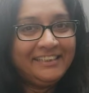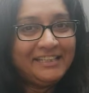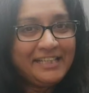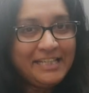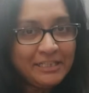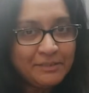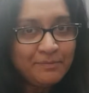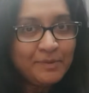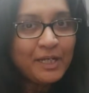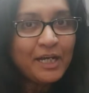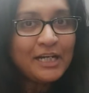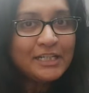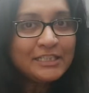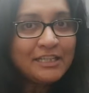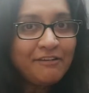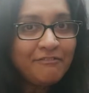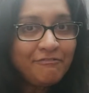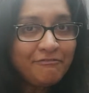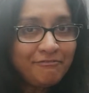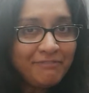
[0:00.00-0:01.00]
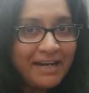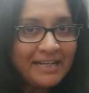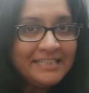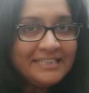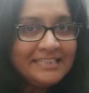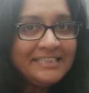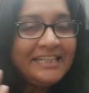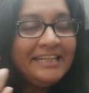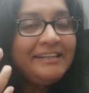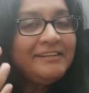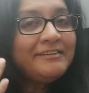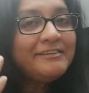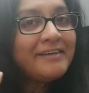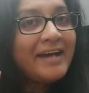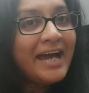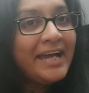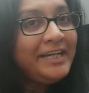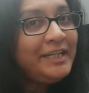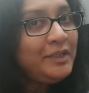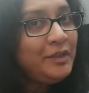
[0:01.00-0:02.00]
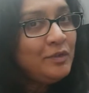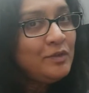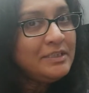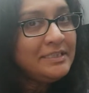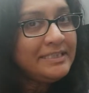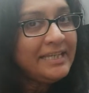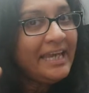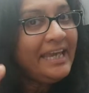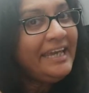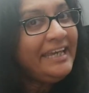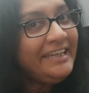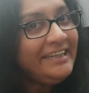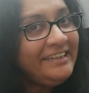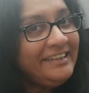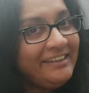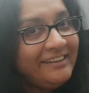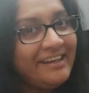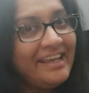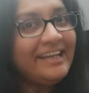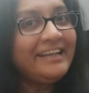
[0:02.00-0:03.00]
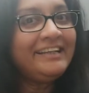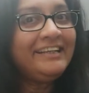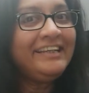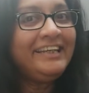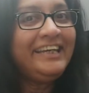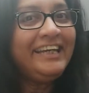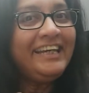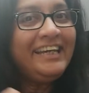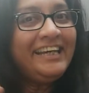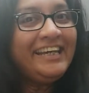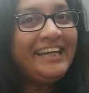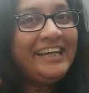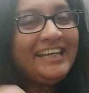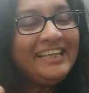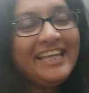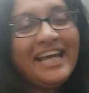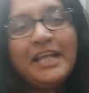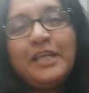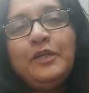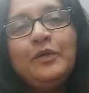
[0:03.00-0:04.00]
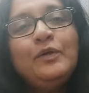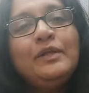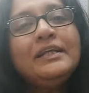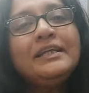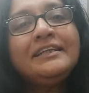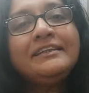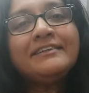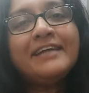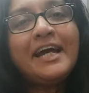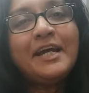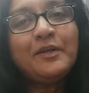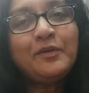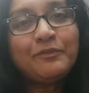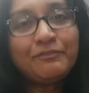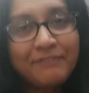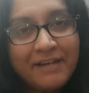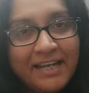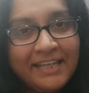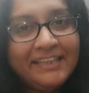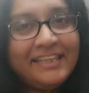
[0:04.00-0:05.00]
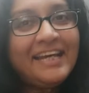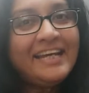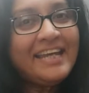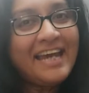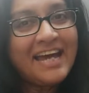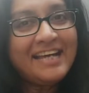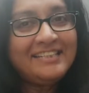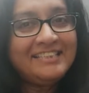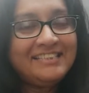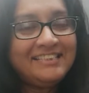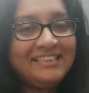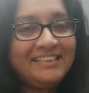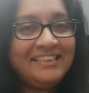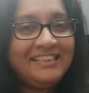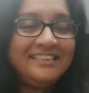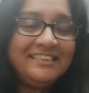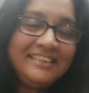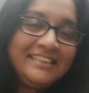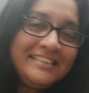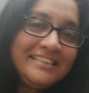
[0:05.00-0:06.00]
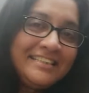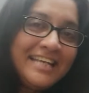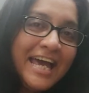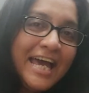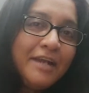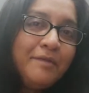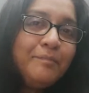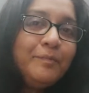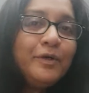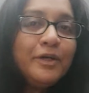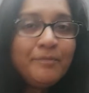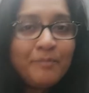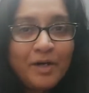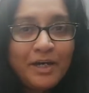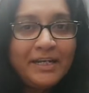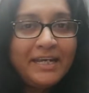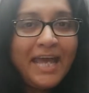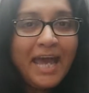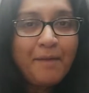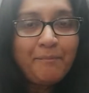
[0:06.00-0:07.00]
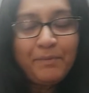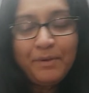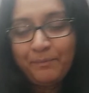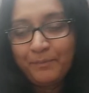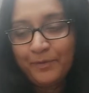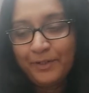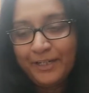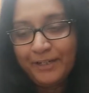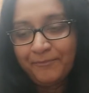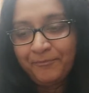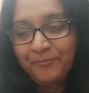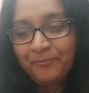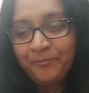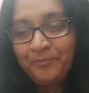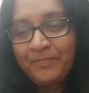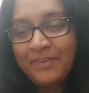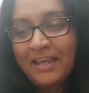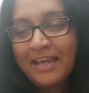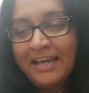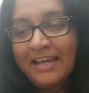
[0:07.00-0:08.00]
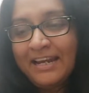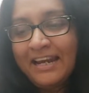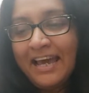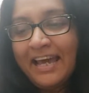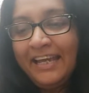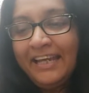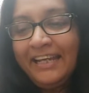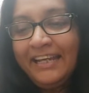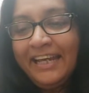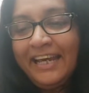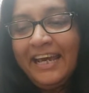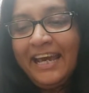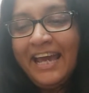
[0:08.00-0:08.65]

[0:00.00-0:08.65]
It's because of what she tried to say indirectly that you'll try to find that answer. Is it a sad poem or a happy poem? Right?